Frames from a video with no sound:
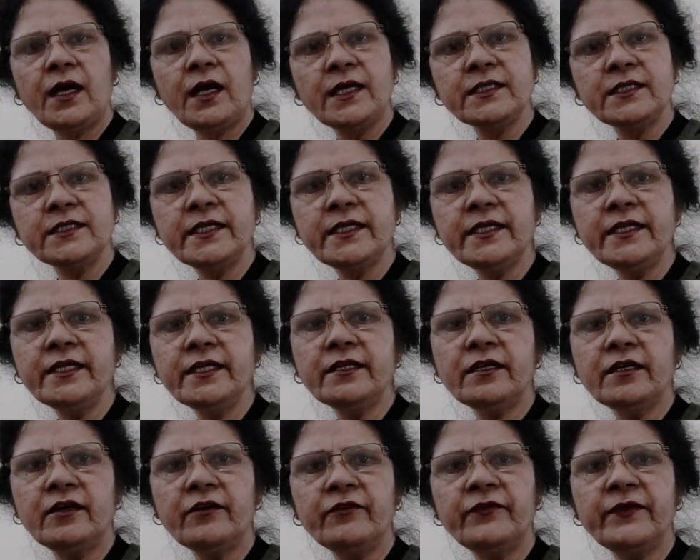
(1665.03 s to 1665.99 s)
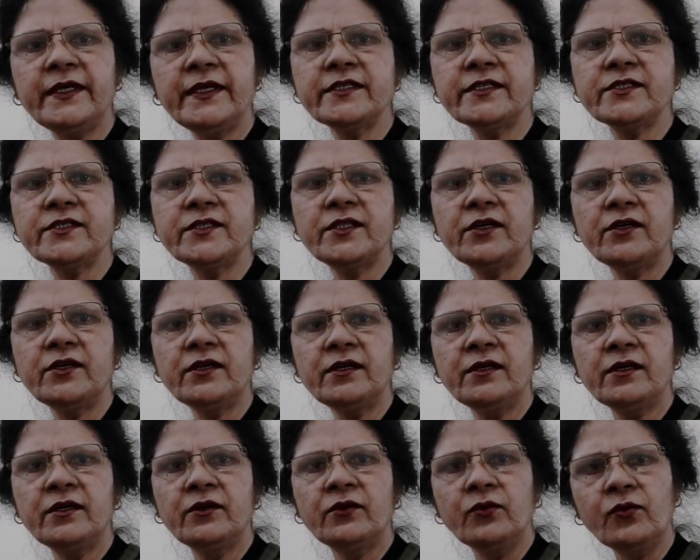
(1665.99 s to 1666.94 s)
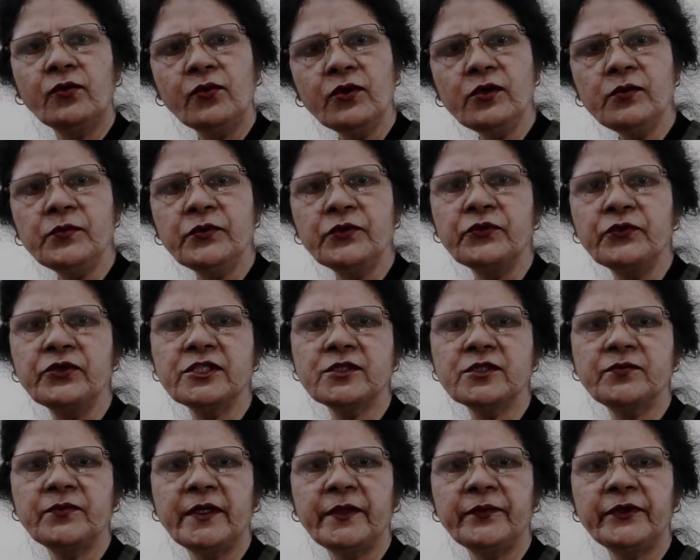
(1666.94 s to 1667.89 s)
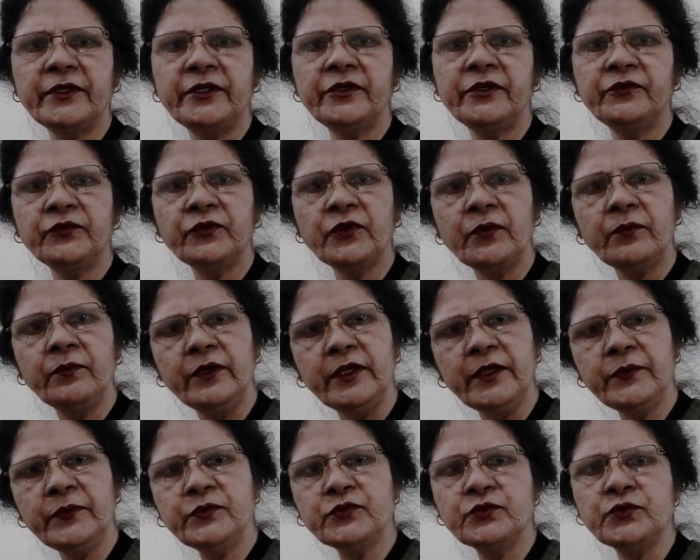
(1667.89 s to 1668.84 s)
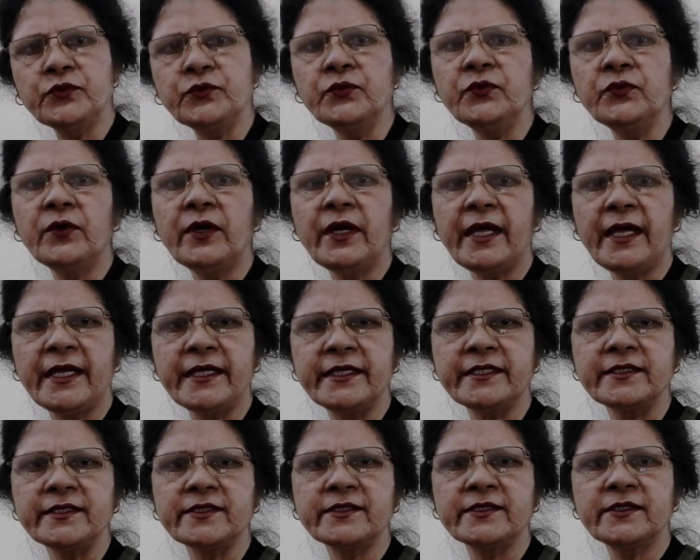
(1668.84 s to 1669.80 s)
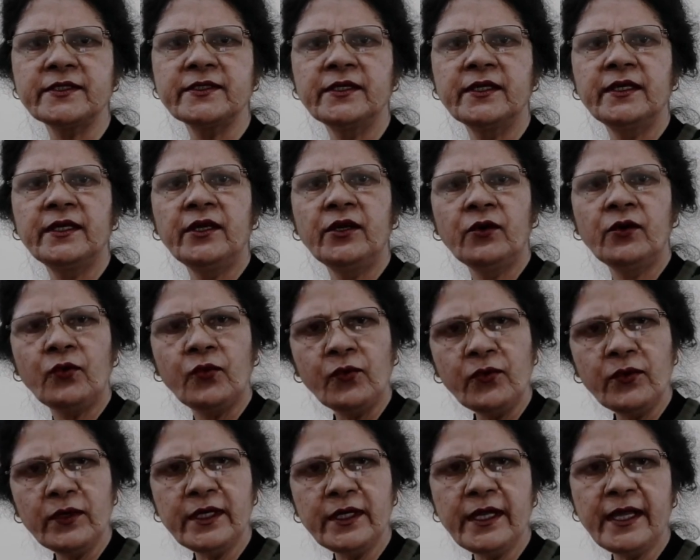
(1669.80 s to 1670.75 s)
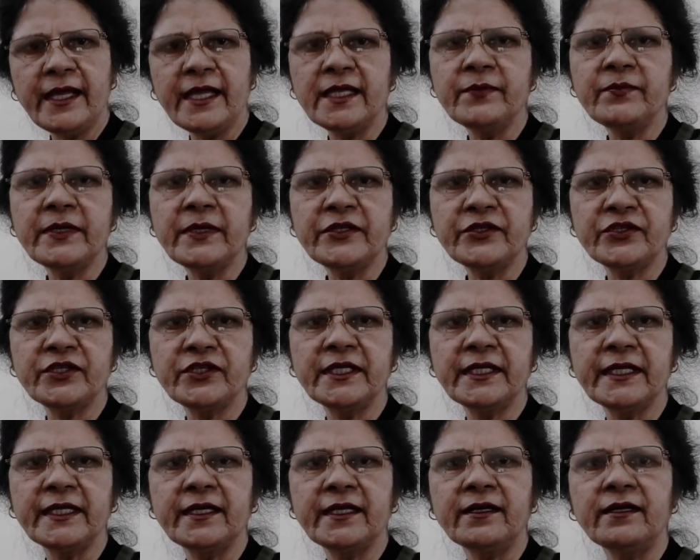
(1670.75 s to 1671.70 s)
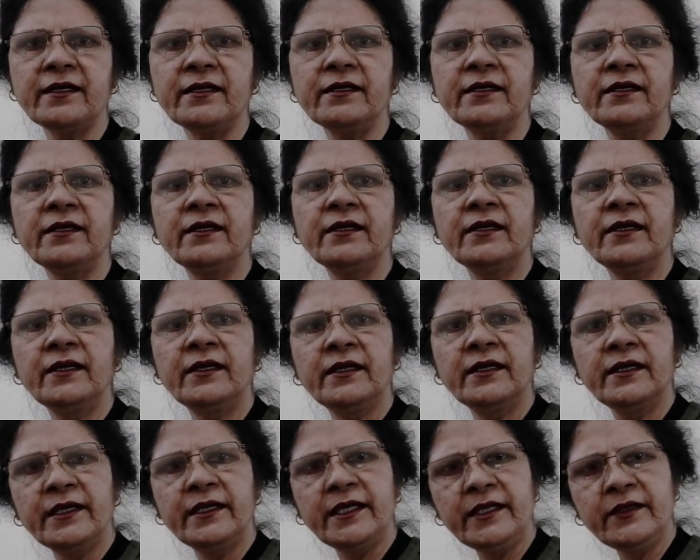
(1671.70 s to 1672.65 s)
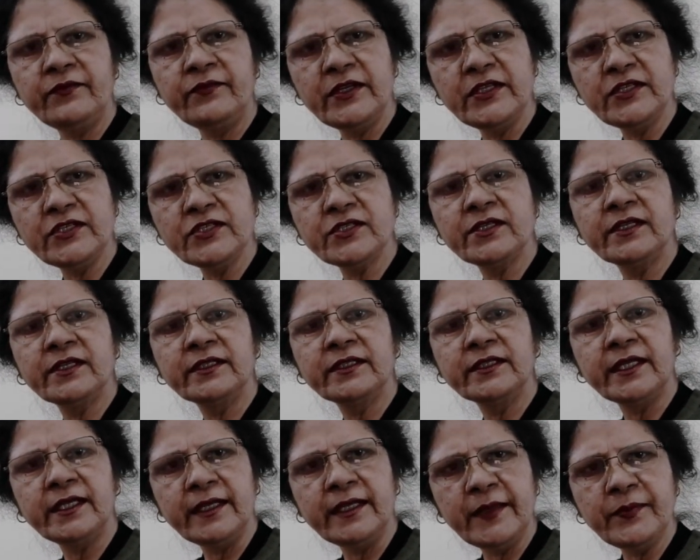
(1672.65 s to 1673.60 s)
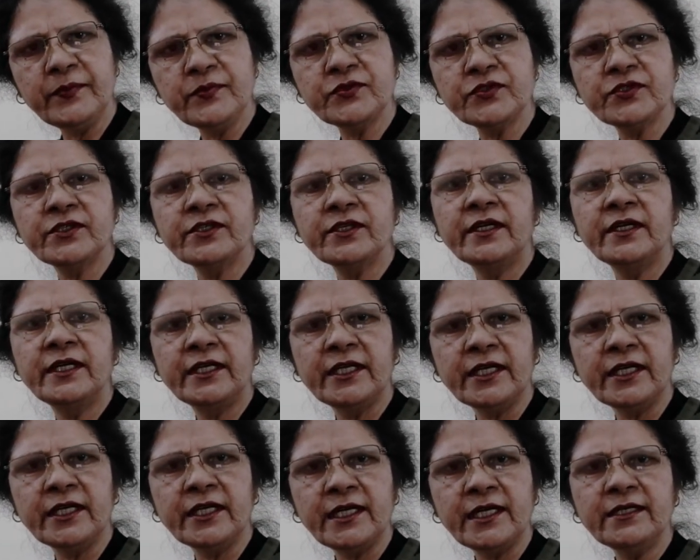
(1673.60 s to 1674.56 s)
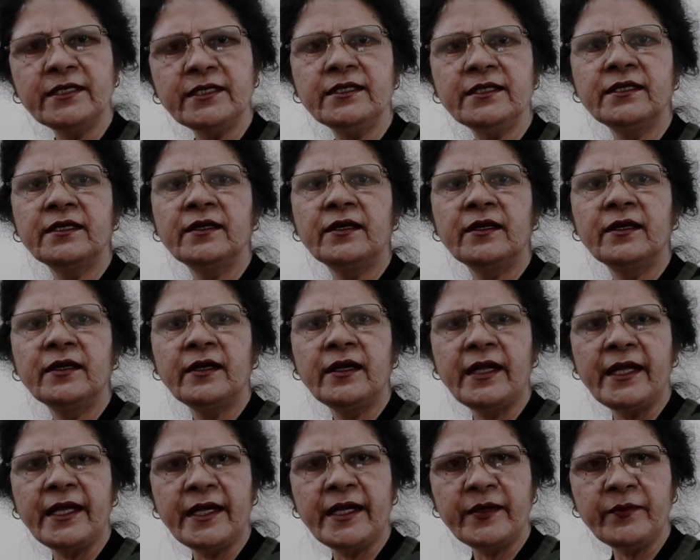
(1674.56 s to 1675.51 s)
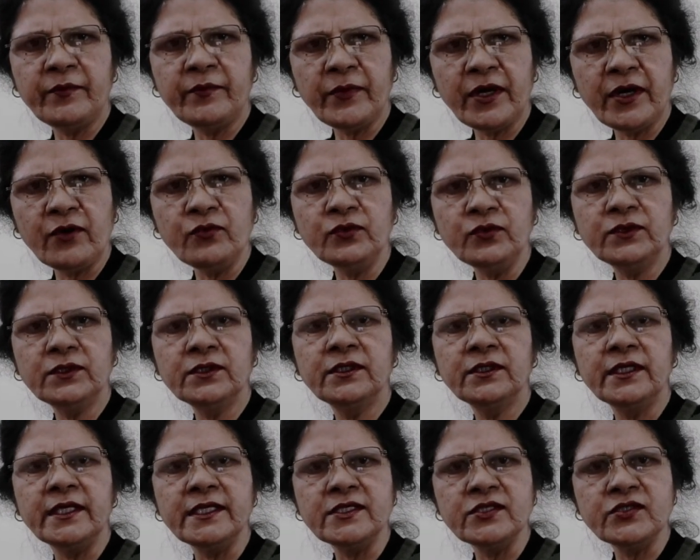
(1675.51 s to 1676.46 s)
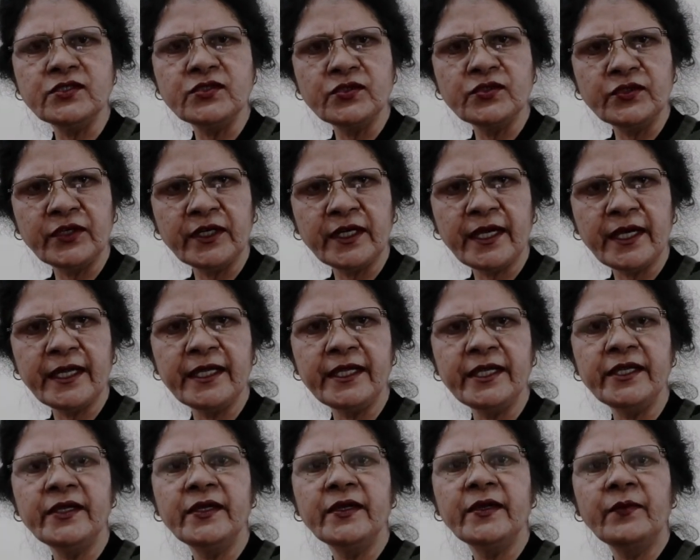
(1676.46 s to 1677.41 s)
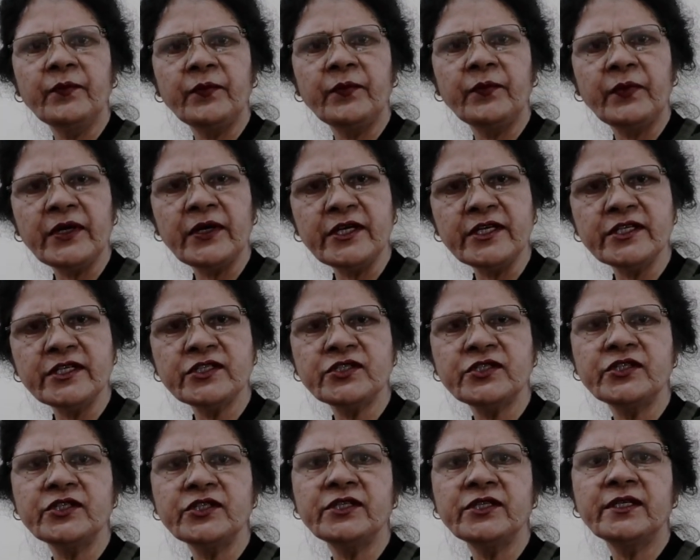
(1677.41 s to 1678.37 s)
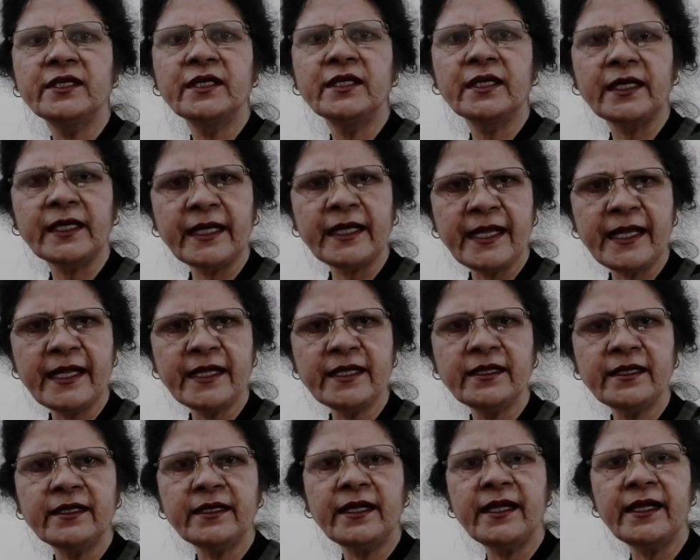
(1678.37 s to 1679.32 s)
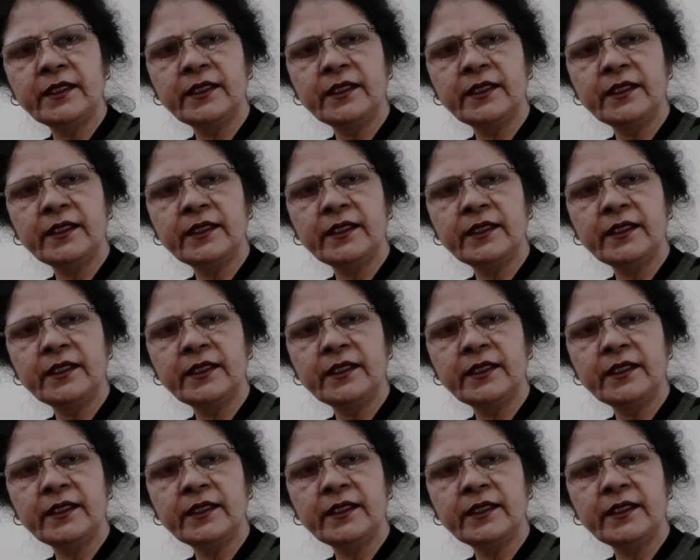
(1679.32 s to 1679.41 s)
Arsenic affects the whole mucous membrane from lips to anus, whole alimentary canal, in which the lips, tongue and mouth is dry, parched, cracked.